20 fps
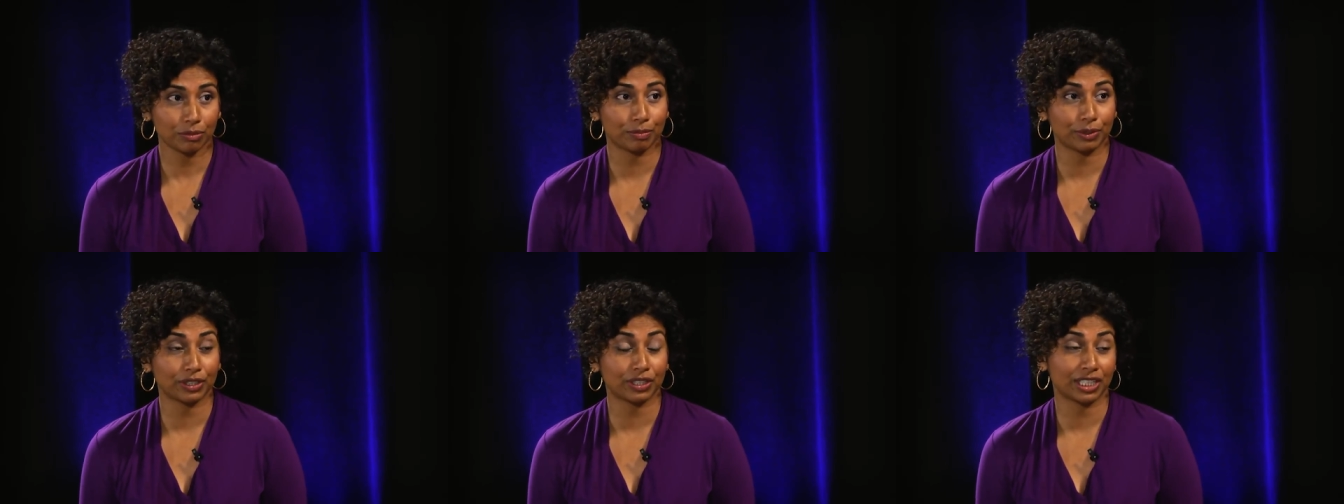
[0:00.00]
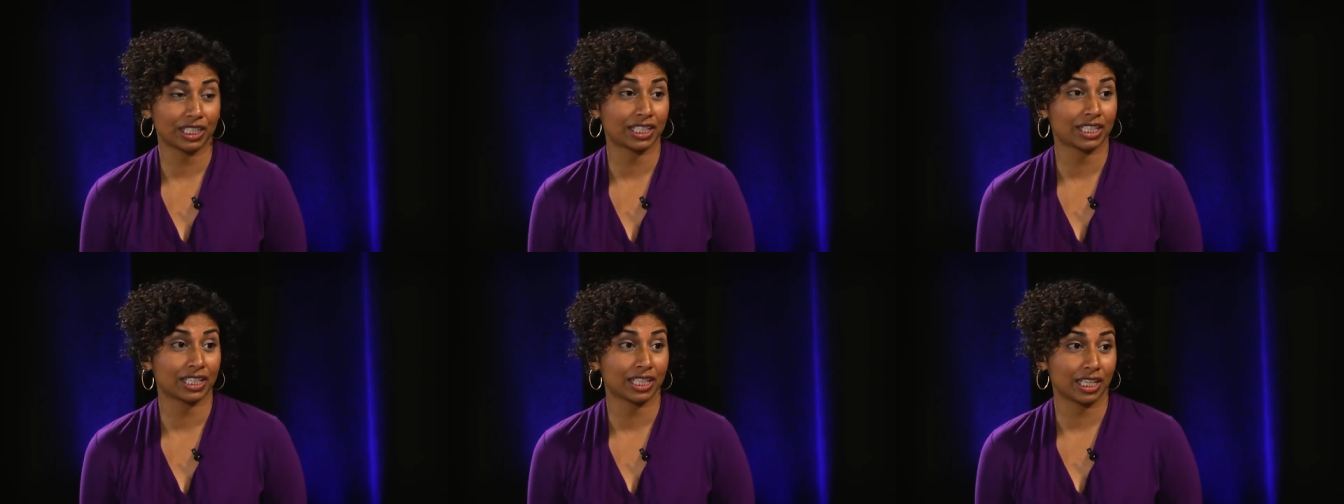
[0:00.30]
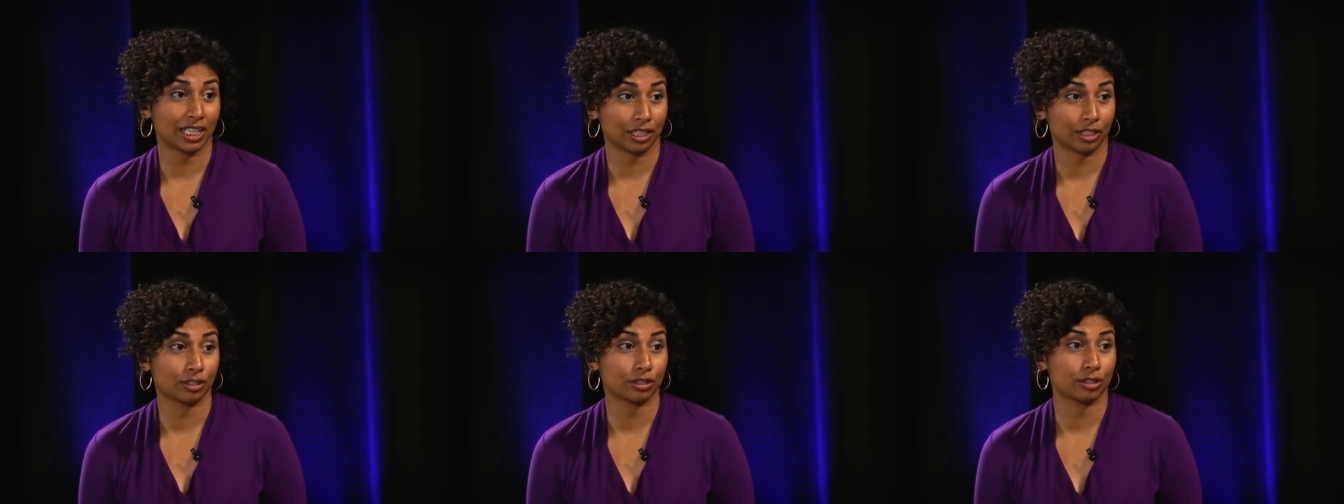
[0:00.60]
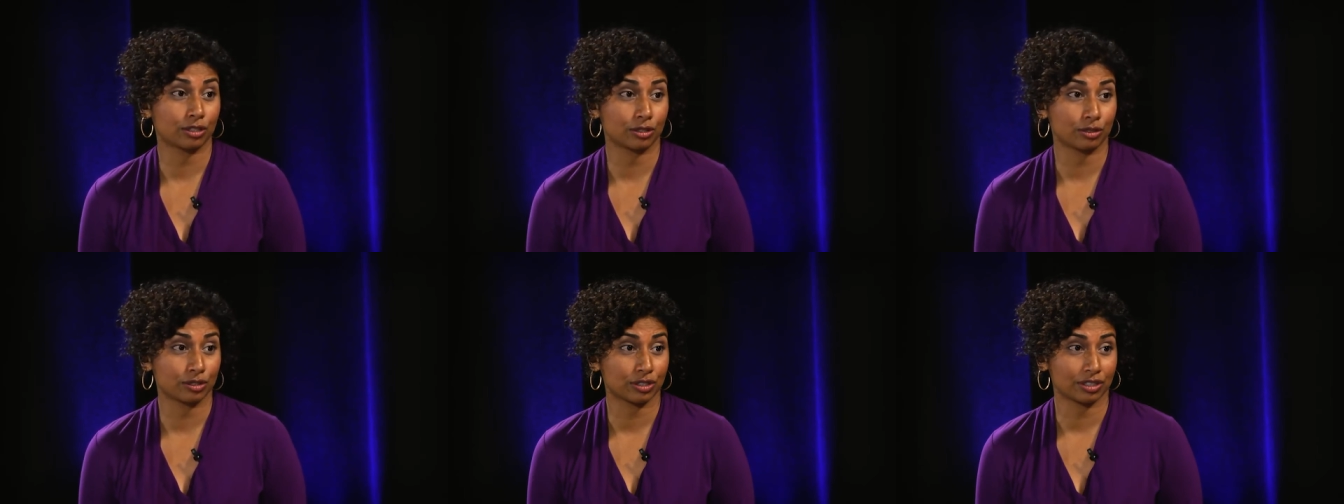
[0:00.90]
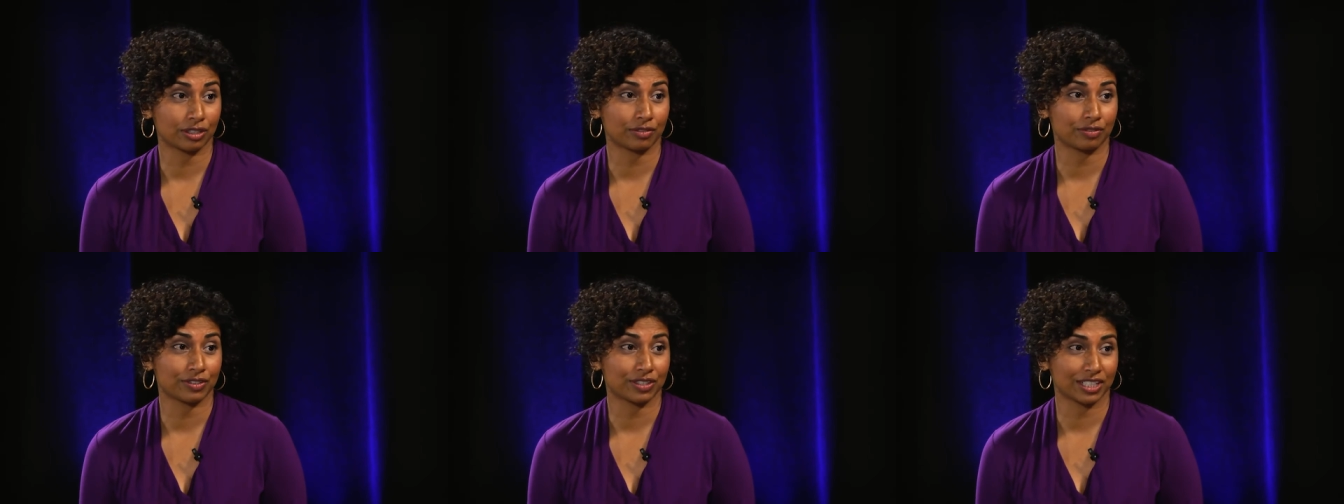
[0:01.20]
building an
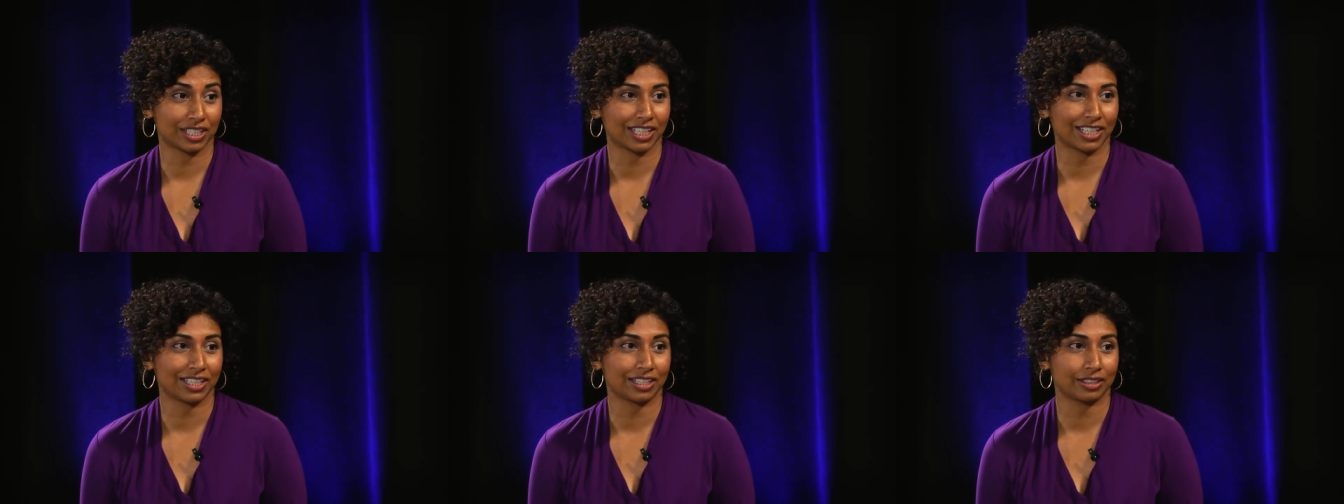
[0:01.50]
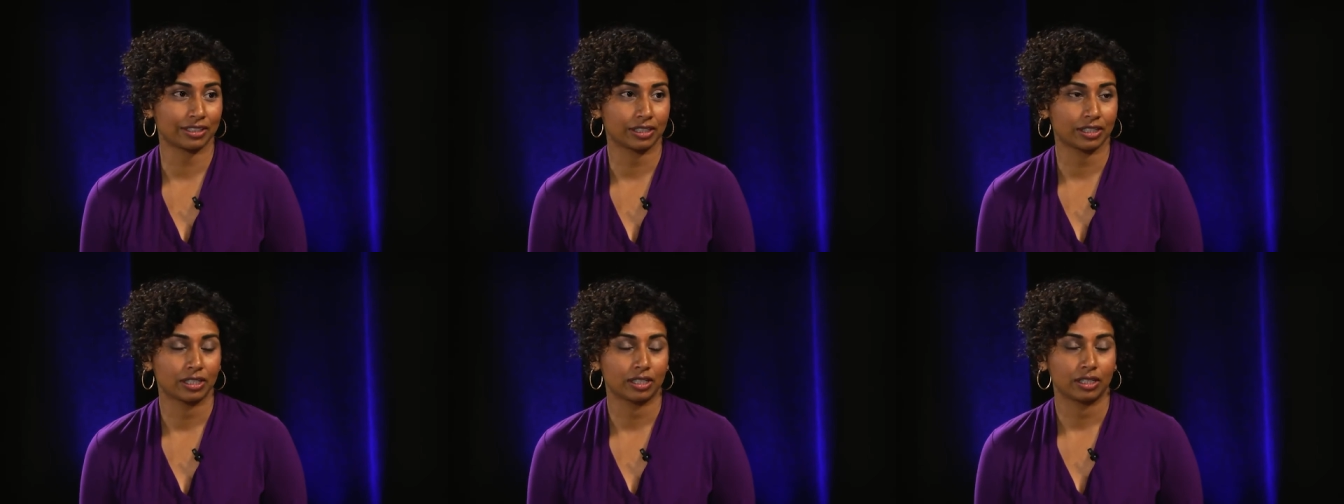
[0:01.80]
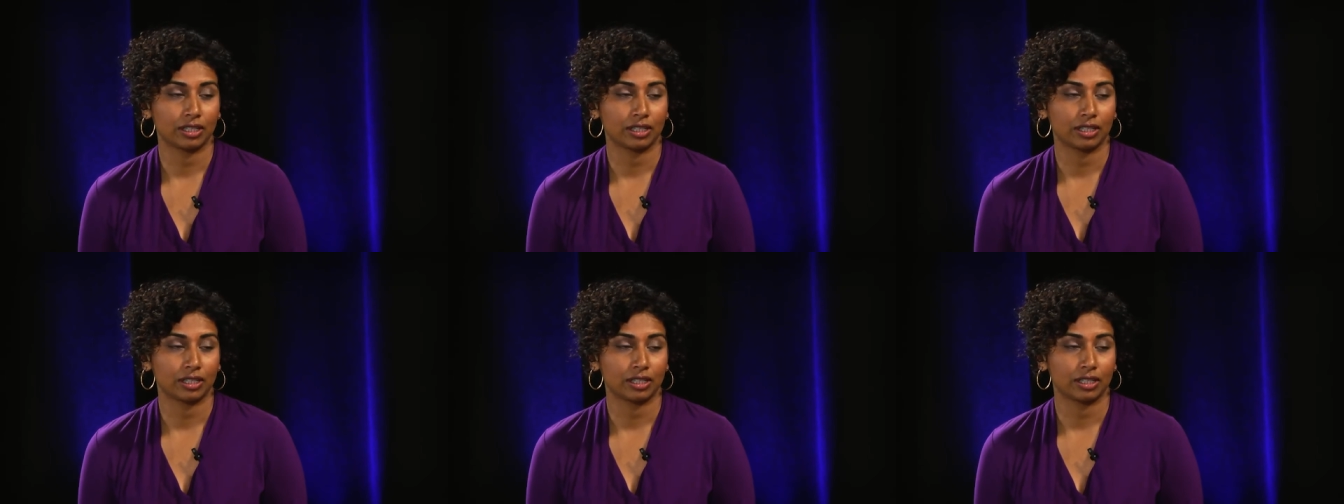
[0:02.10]
inclusive city,